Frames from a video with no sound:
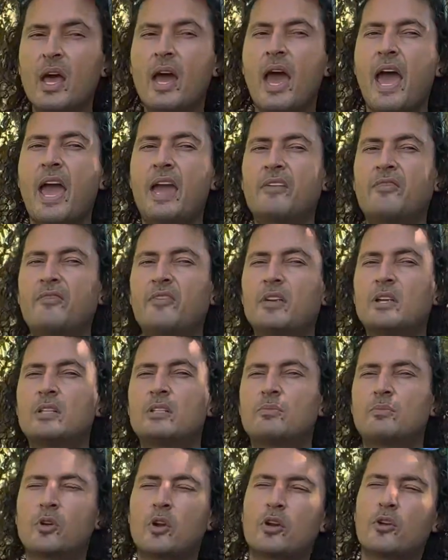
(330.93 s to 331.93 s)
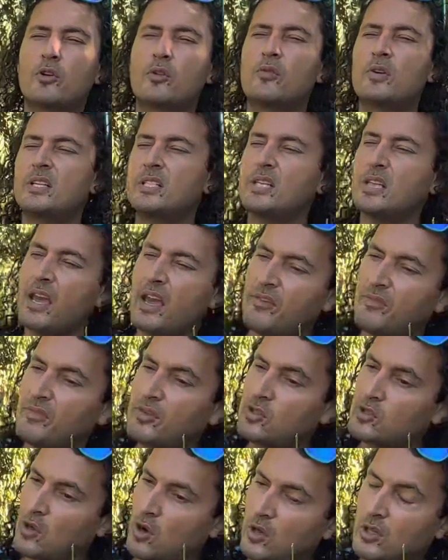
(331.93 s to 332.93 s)
aphids. You know, I don't really see
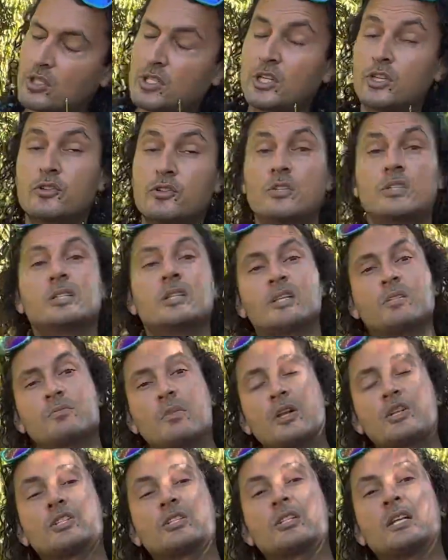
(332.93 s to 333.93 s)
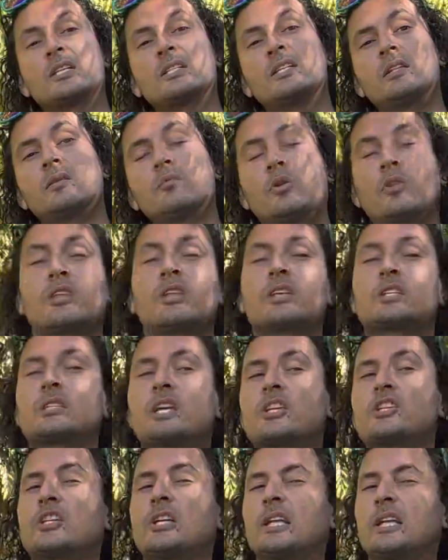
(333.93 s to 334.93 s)
aphids on citruses as much as I see them on things
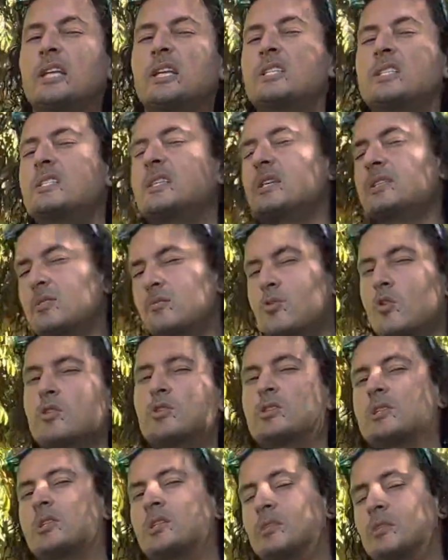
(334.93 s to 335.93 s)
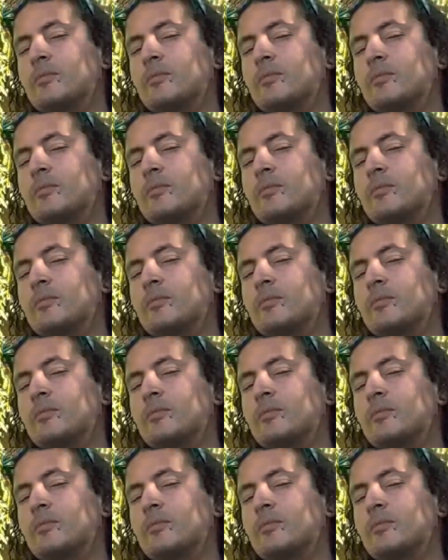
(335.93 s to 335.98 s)
like chilies, desert roses,